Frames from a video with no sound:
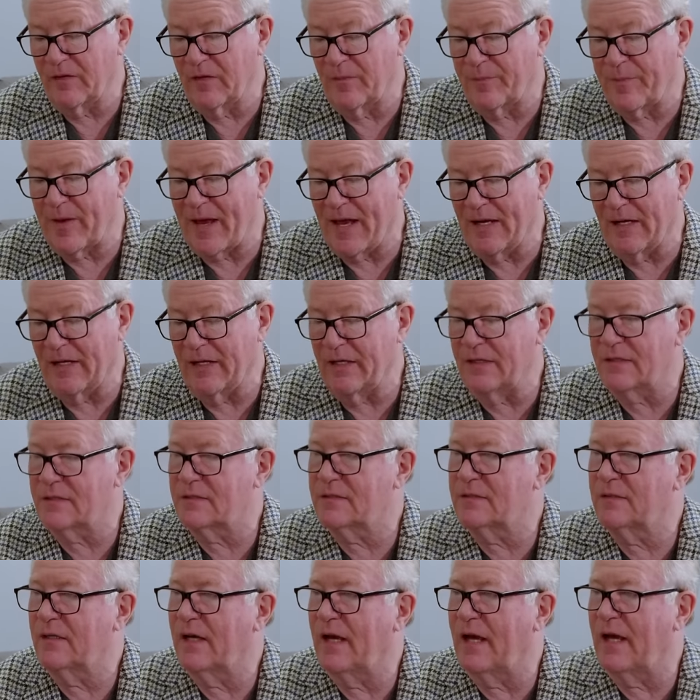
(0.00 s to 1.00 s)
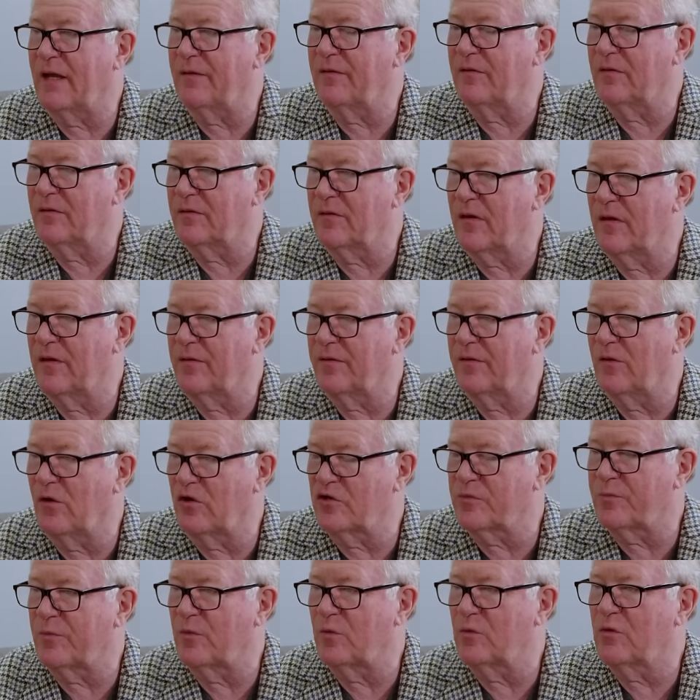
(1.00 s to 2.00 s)
the palace and the
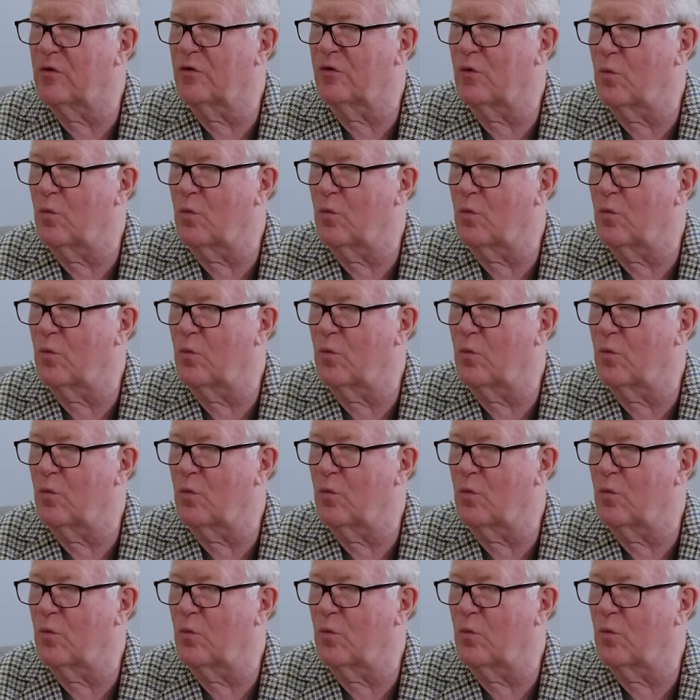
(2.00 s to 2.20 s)
hospital could